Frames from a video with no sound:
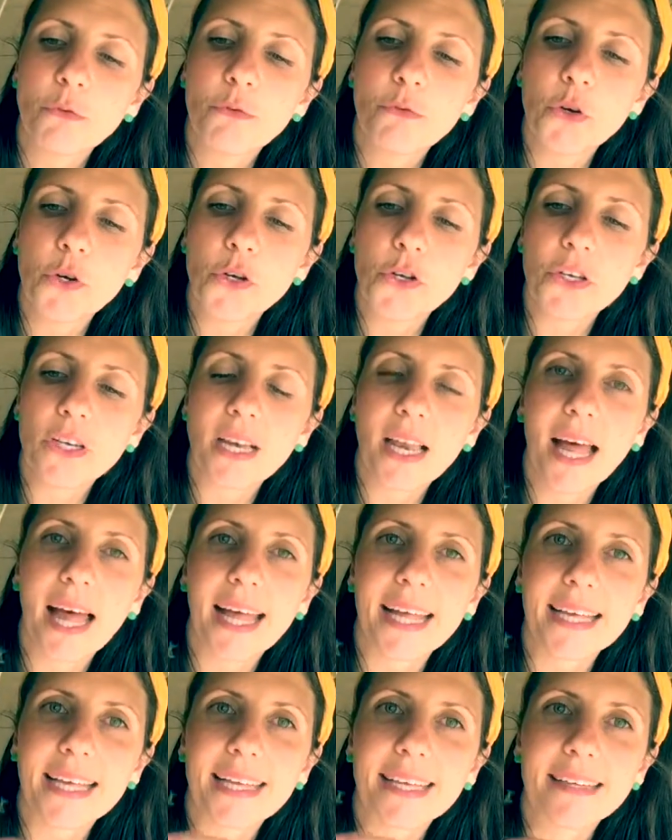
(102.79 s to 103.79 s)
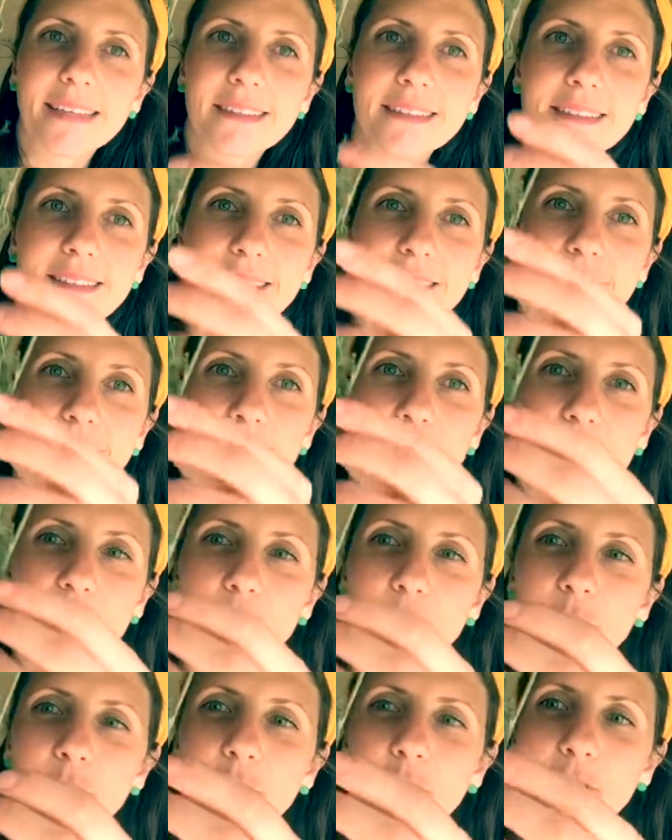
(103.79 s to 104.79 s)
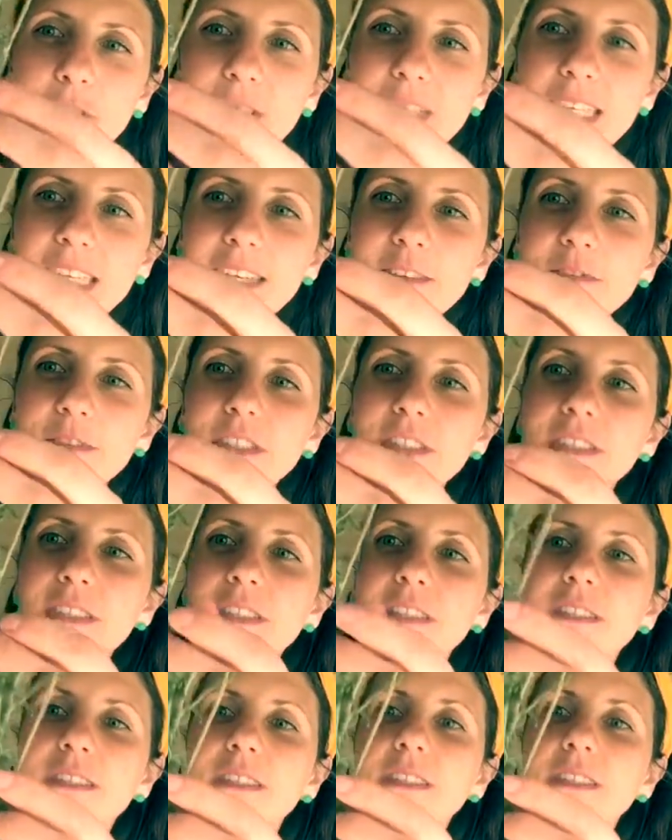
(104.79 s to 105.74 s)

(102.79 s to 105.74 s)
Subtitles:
fern-like beautiful leaves.